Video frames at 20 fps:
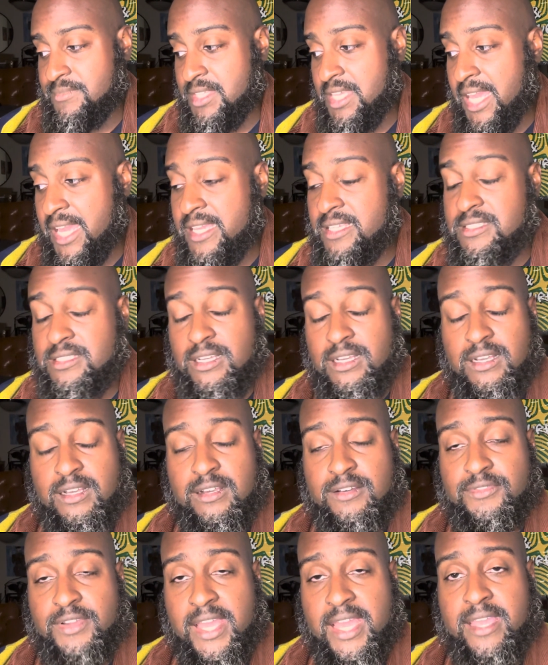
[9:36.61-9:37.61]
case
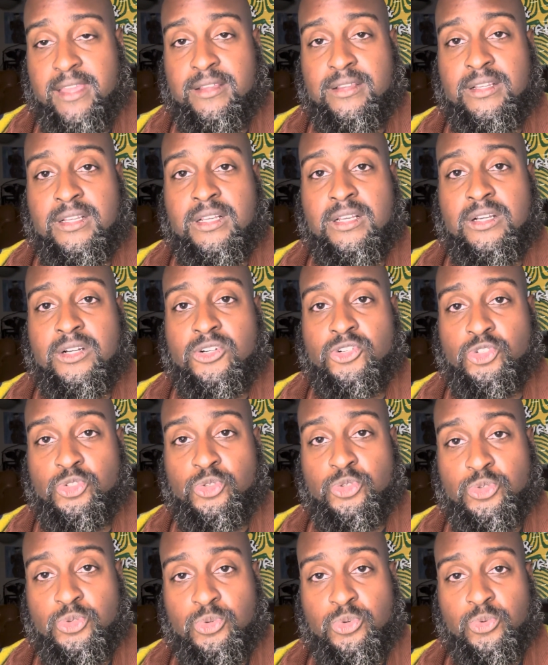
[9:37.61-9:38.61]
of, hey,
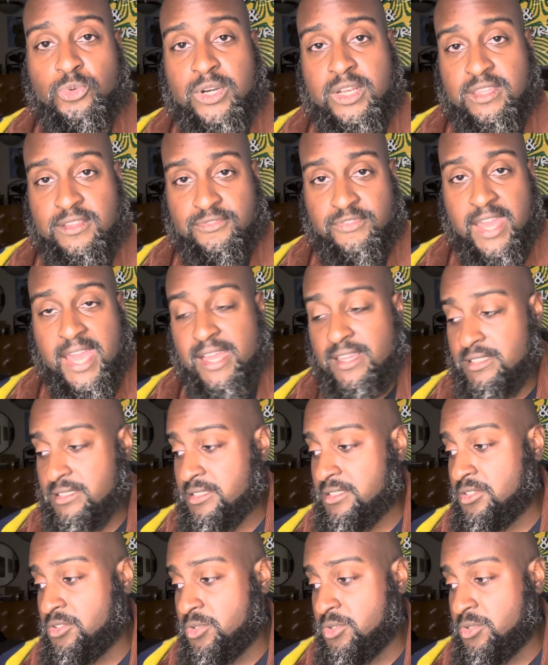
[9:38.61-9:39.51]
what are the facts?